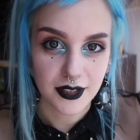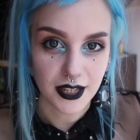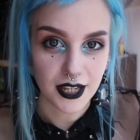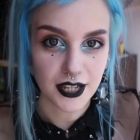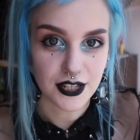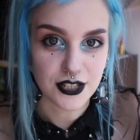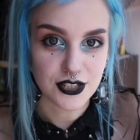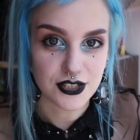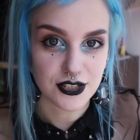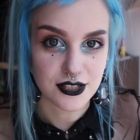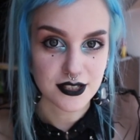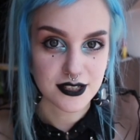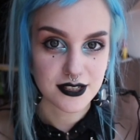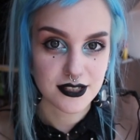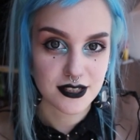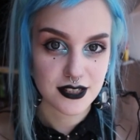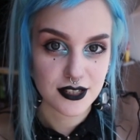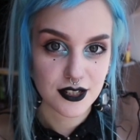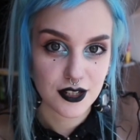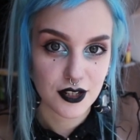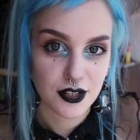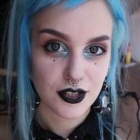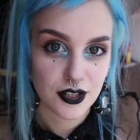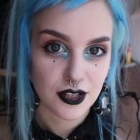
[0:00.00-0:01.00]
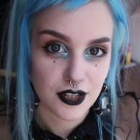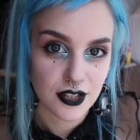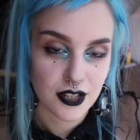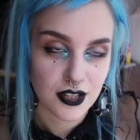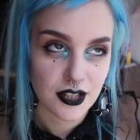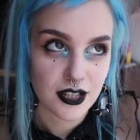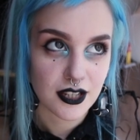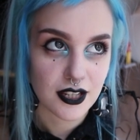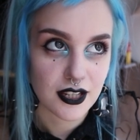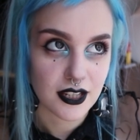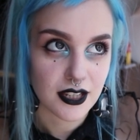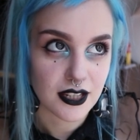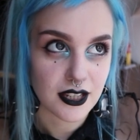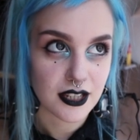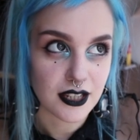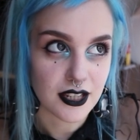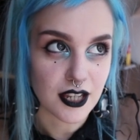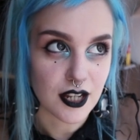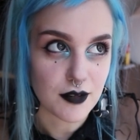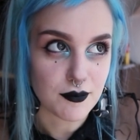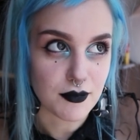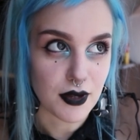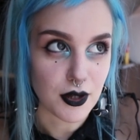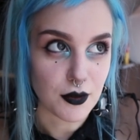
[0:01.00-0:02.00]
I just
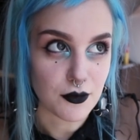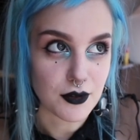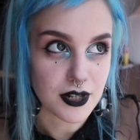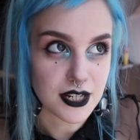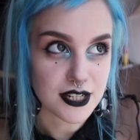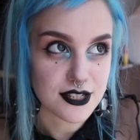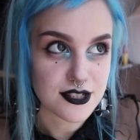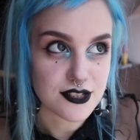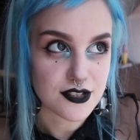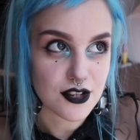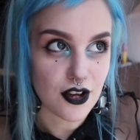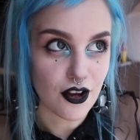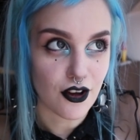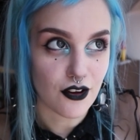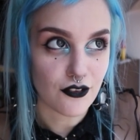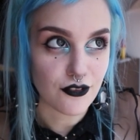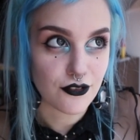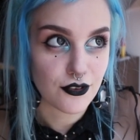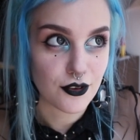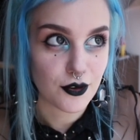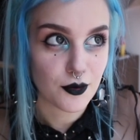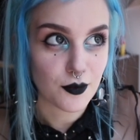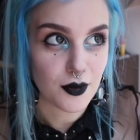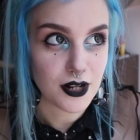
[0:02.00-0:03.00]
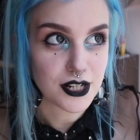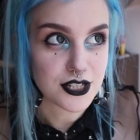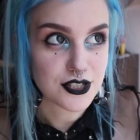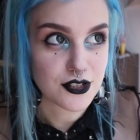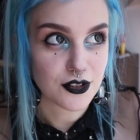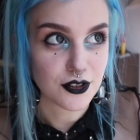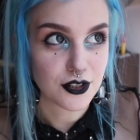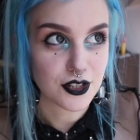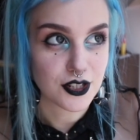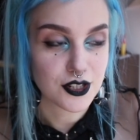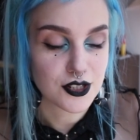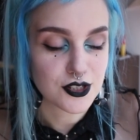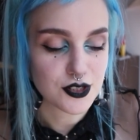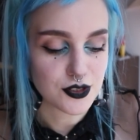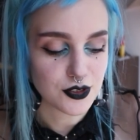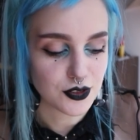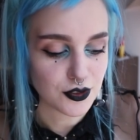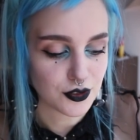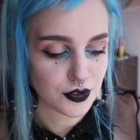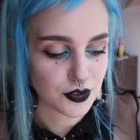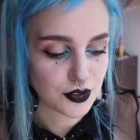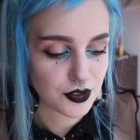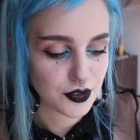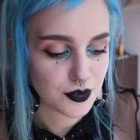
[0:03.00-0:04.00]
get my rings off while talking to
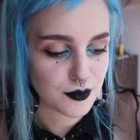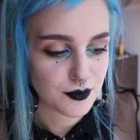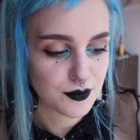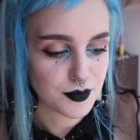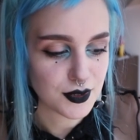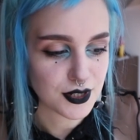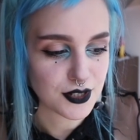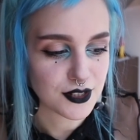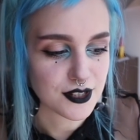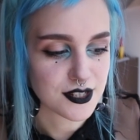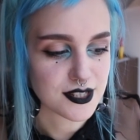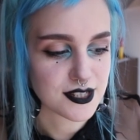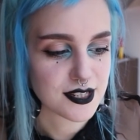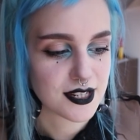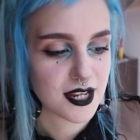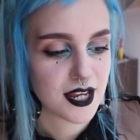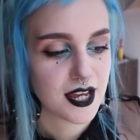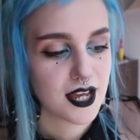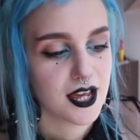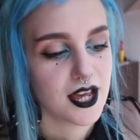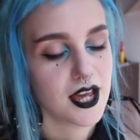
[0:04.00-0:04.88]
you because